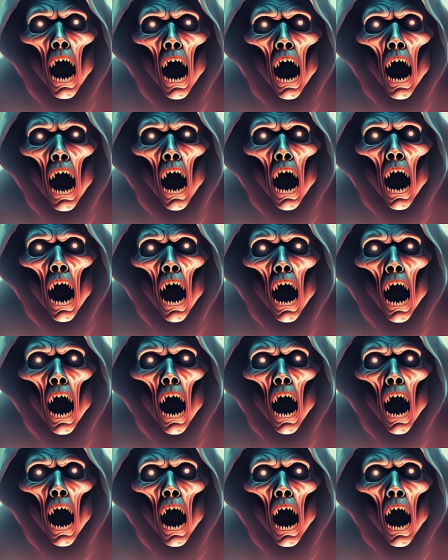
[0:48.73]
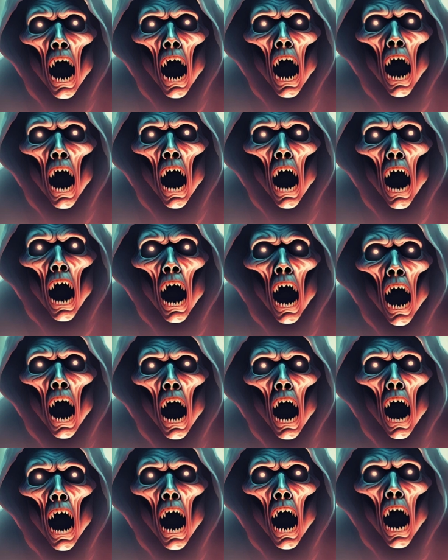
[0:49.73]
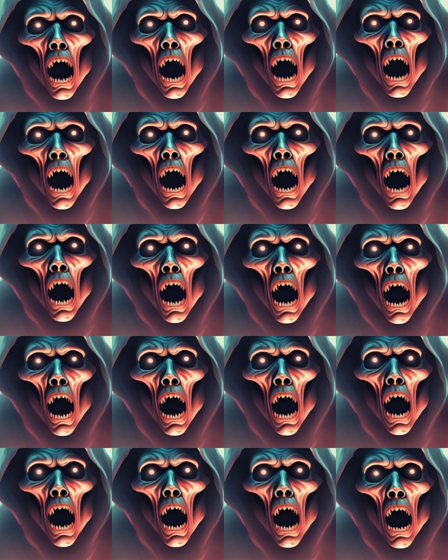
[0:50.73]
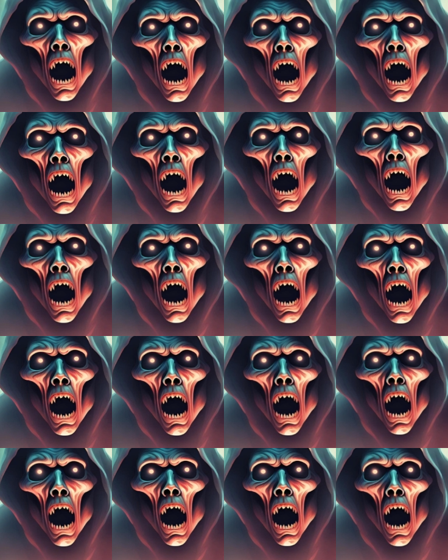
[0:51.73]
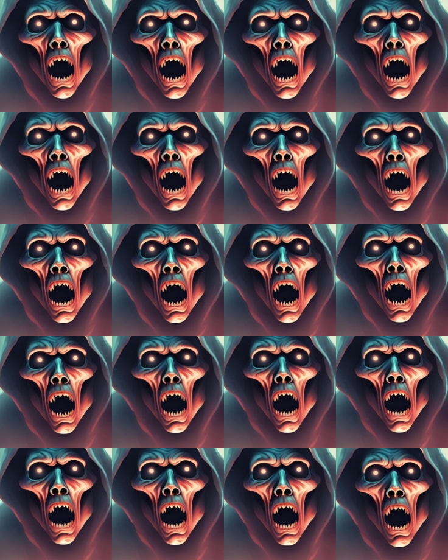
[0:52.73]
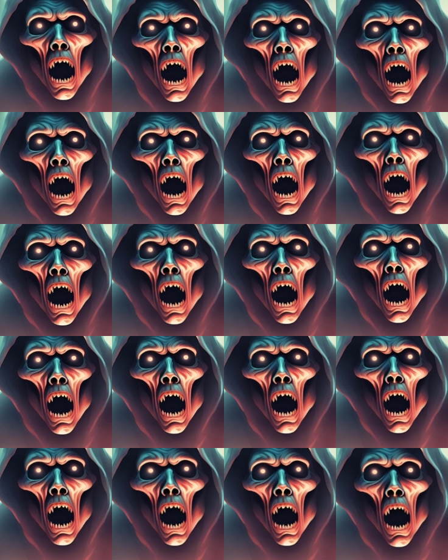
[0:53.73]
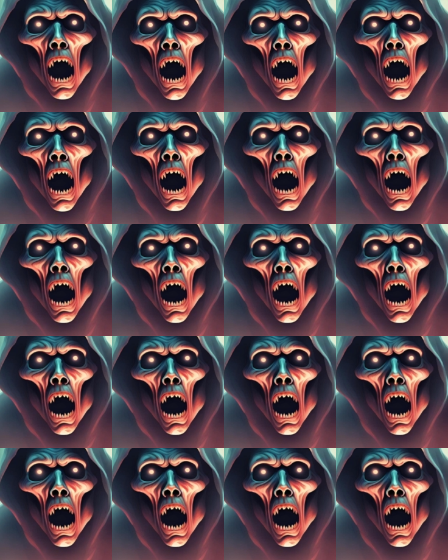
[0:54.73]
No wonder he had been unable to hire anyone in the distant river village to drive him to the Ballville estate.